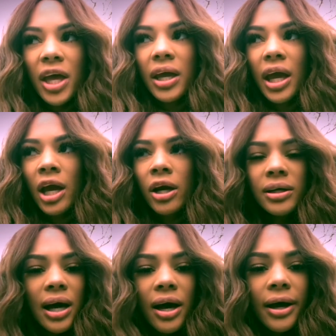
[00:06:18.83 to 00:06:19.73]
hair
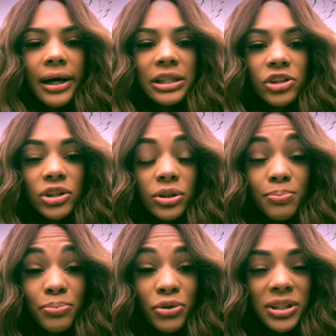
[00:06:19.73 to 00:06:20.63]
dye, and she
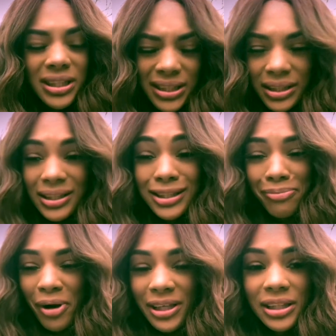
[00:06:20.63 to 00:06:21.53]
proceeds to
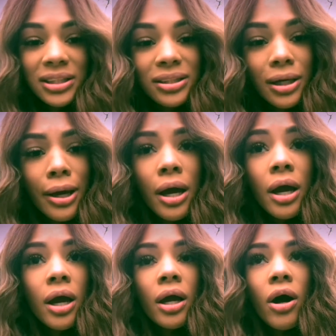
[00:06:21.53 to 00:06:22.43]
spray this
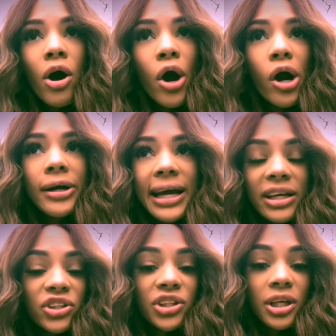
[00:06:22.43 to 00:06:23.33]
hard
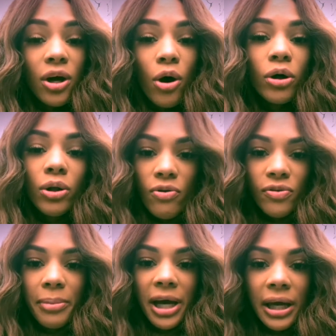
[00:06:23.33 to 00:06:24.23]
ass shit all
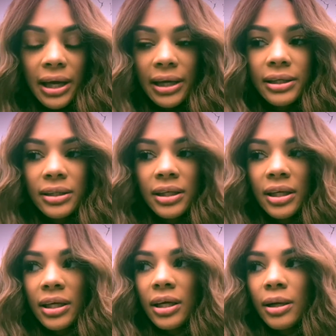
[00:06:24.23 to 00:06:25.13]
over my head.
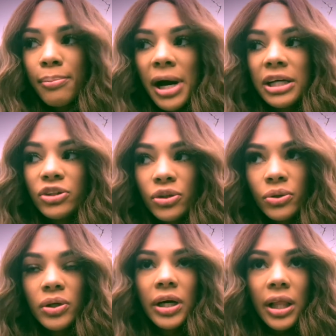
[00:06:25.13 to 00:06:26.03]
Mind
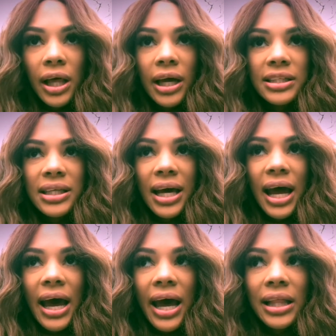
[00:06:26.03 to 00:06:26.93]
you, like I said,
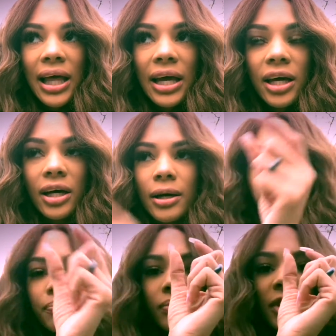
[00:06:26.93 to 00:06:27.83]
I had like
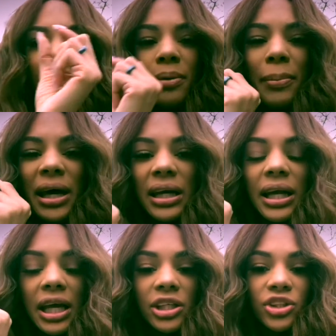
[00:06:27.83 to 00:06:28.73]
about an
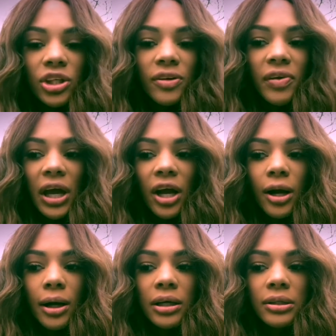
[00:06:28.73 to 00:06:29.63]
inch of
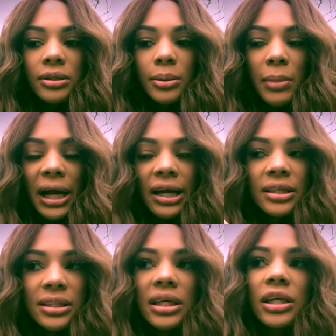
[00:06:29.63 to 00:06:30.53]
hair. My hair
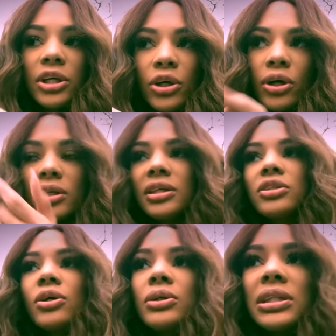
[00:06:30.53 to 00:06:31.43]
is kinky curly,
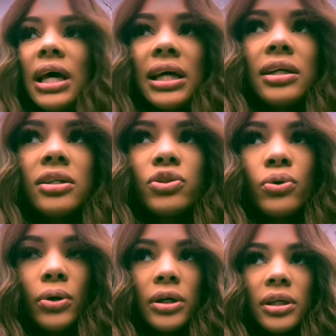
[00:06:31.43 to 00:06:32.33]
so it's like in a
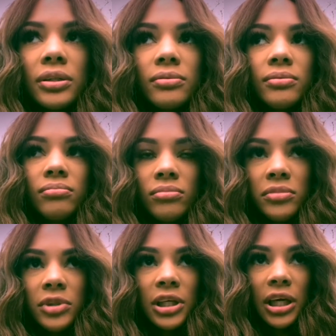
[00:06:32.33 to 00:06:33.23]
short
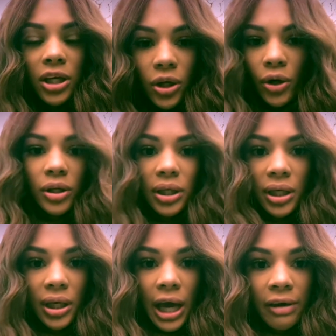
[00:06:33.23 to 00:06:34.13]
kinky
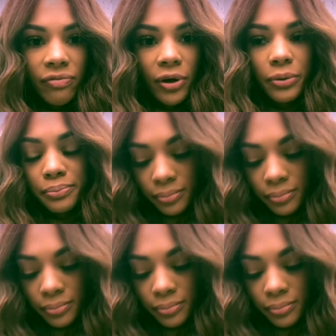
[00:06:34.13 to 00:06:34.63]
curly afro.